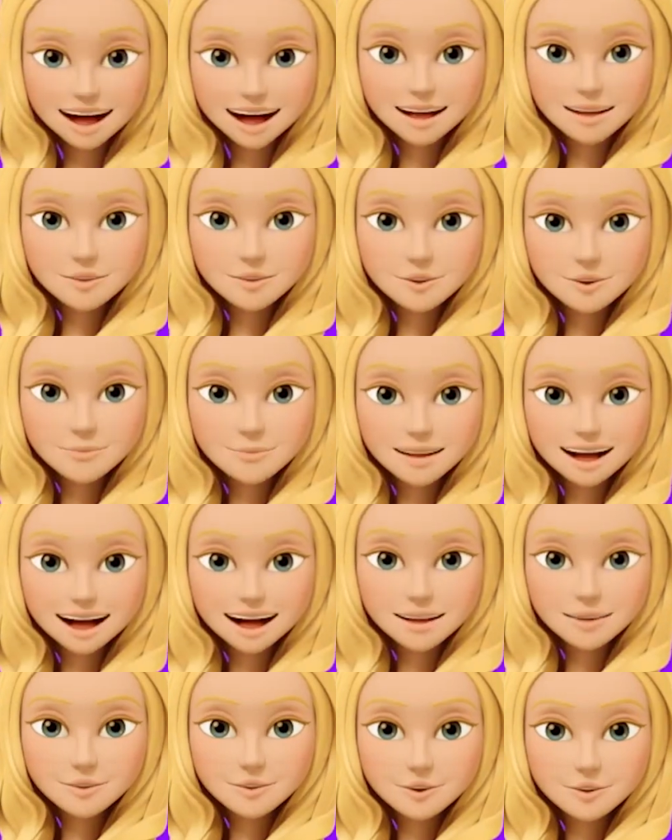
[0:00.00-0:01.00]
Generator
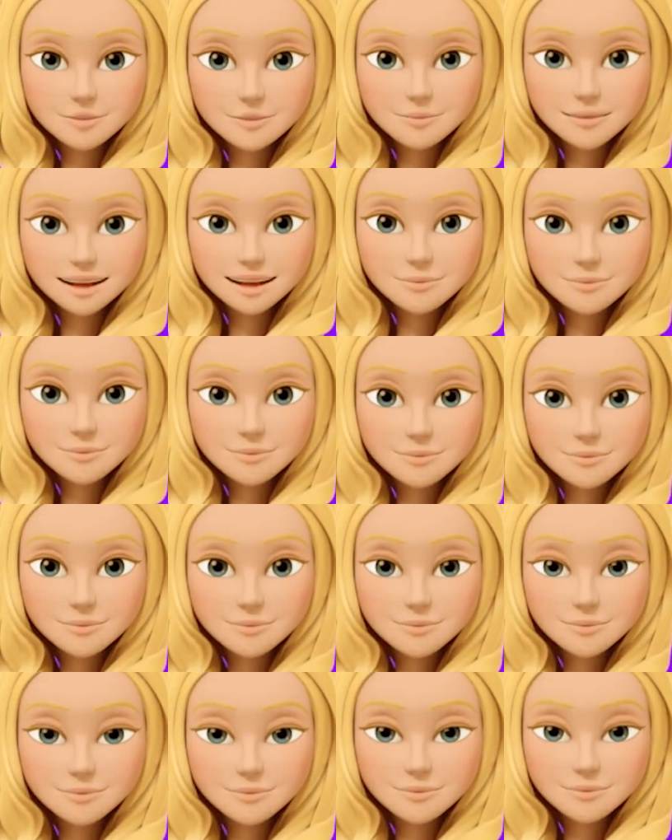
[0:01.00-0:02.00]
application.
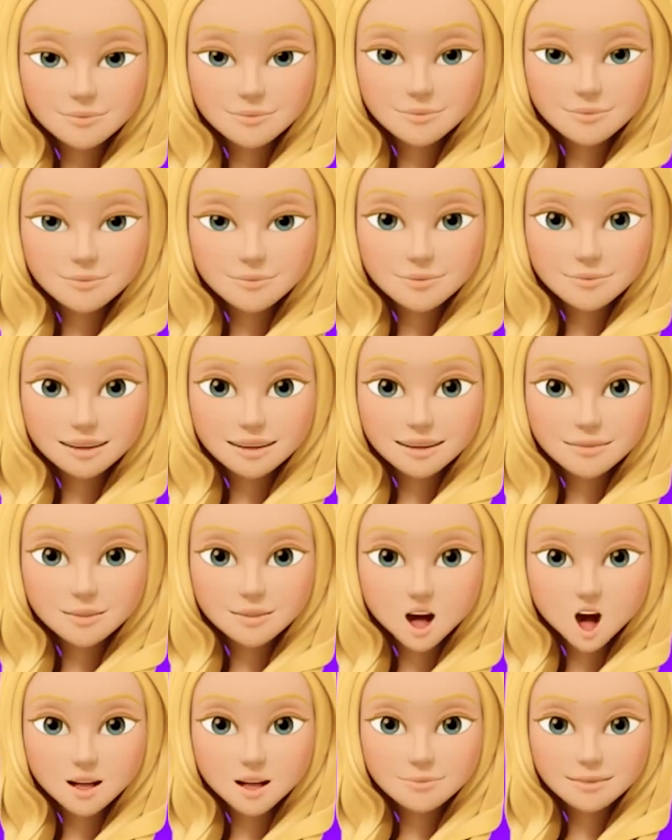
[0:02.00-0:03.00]
This
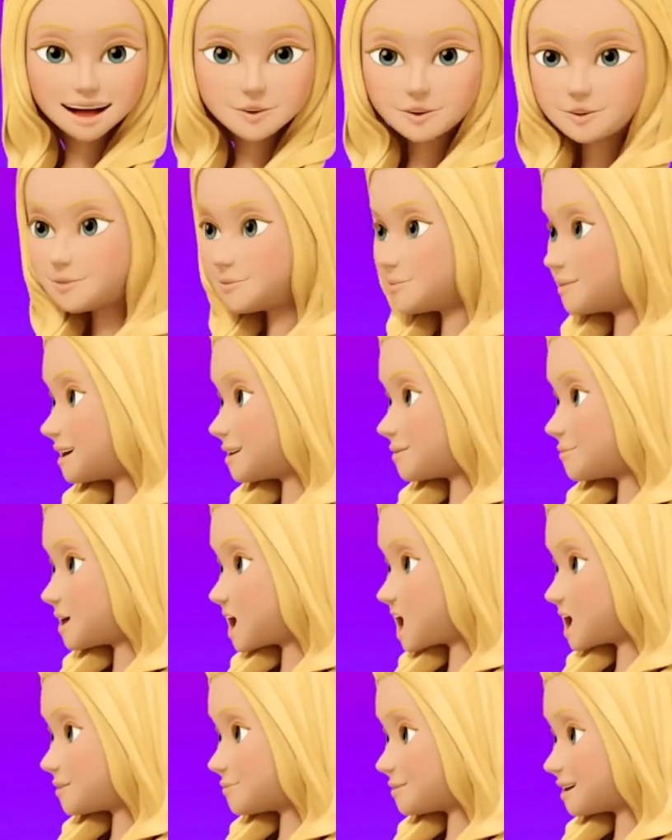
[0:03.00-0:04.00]
online application
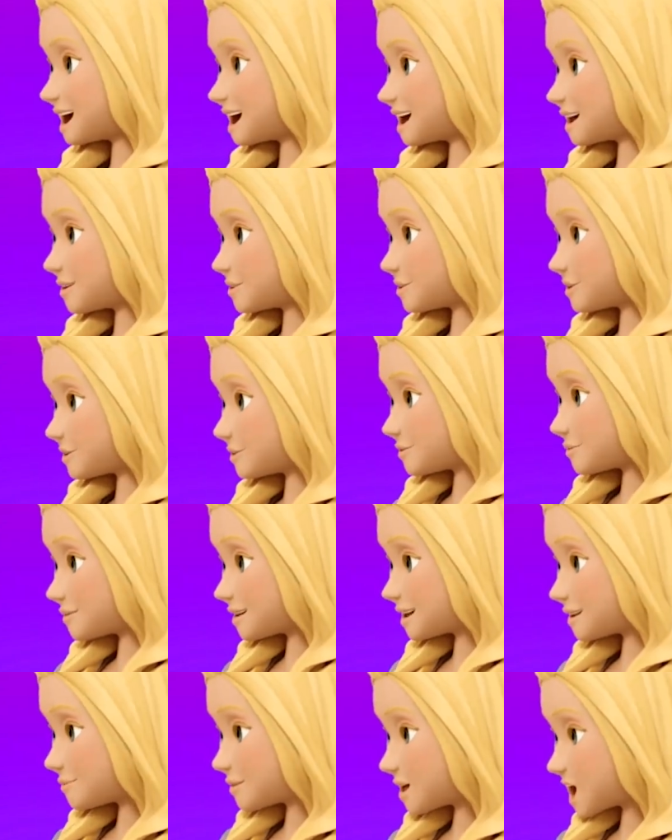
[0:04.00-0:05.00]
will allow you to
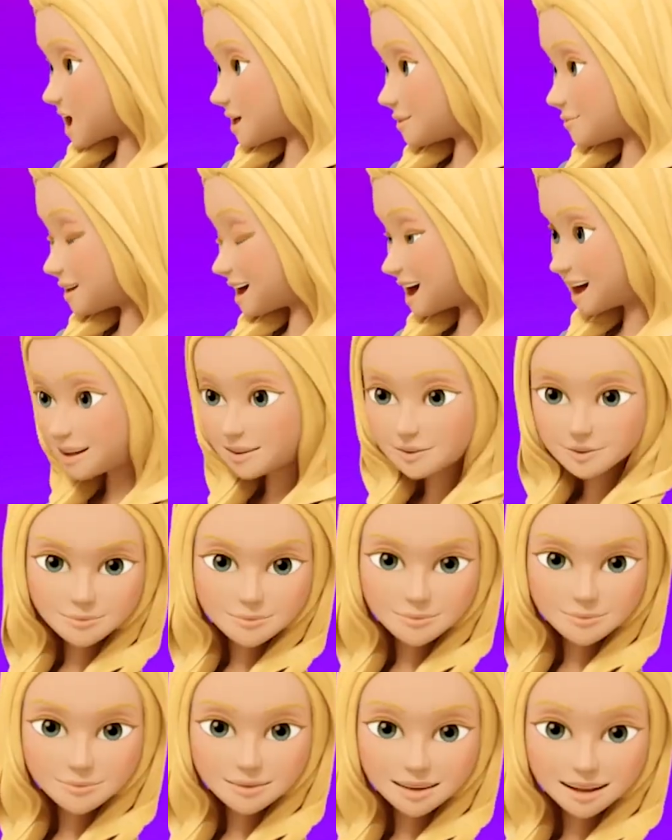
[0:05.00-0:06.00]
design great ideas
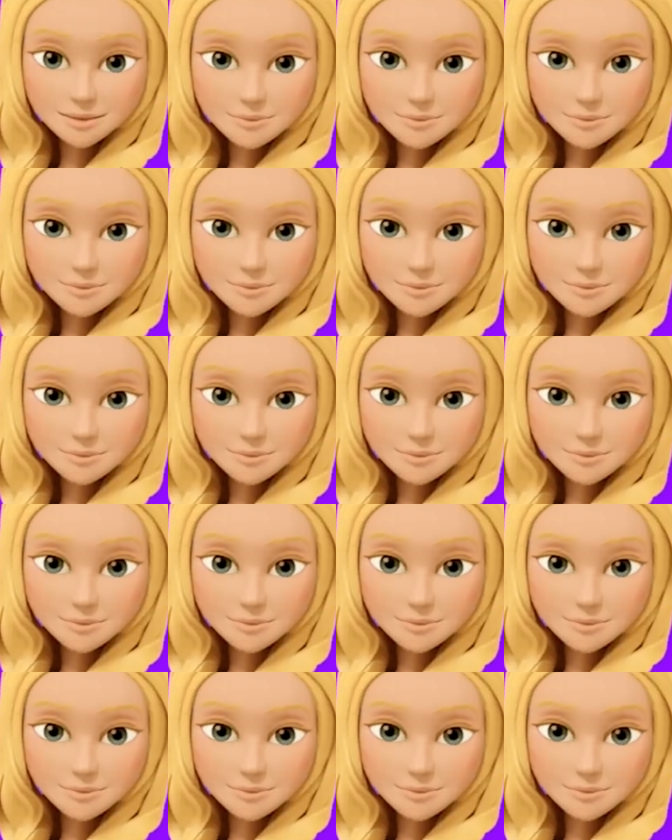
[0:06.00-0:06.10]
and